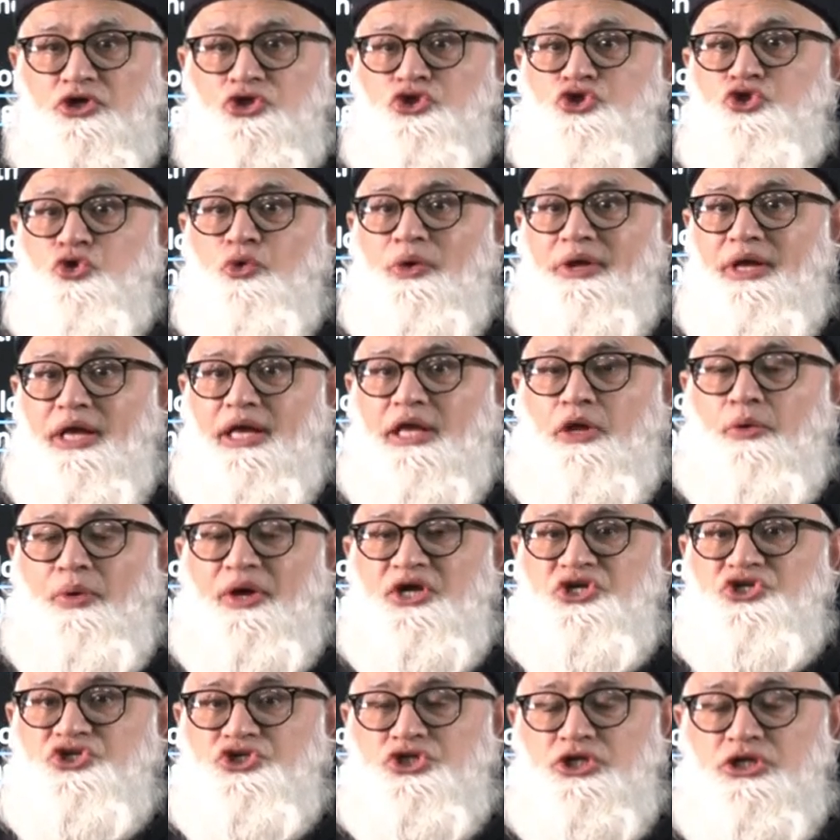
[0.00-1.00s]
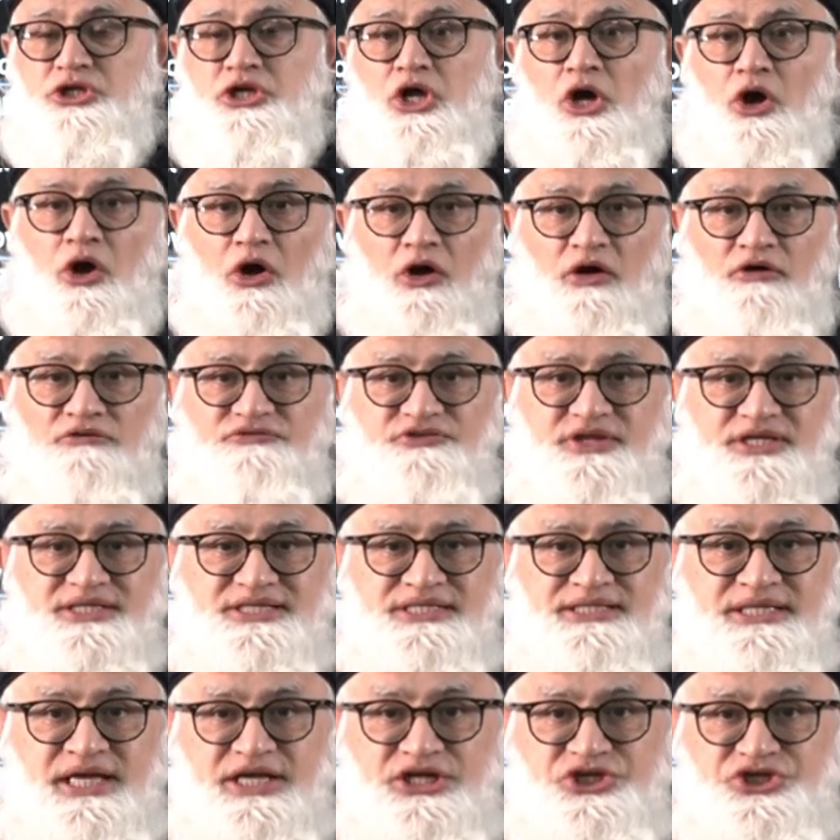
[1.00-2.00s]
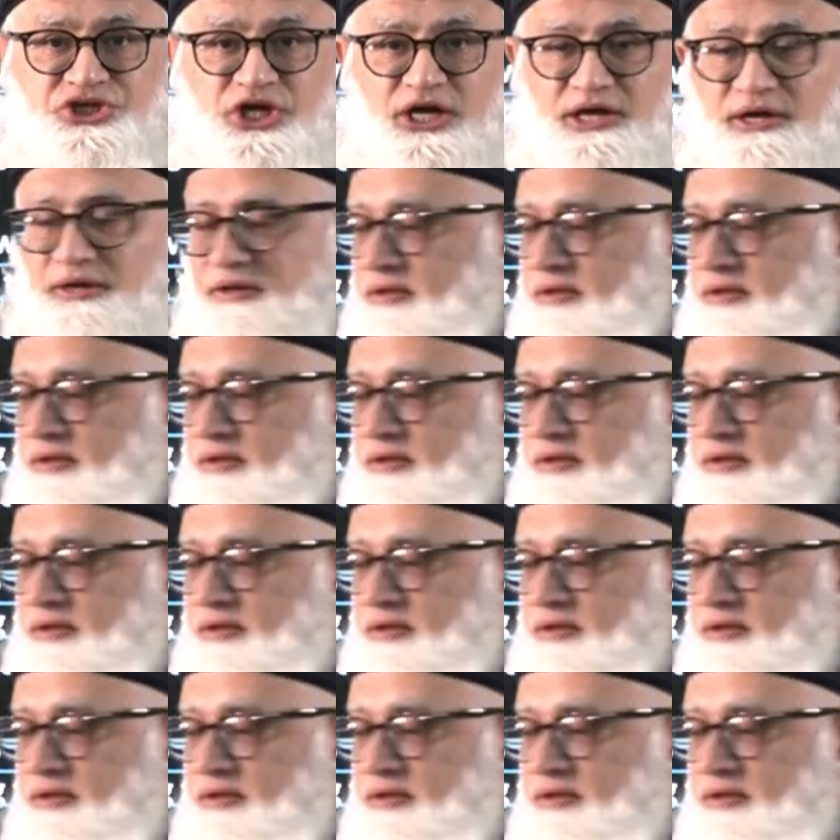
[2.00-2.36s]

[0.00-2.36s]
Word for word: doing a question of this nature.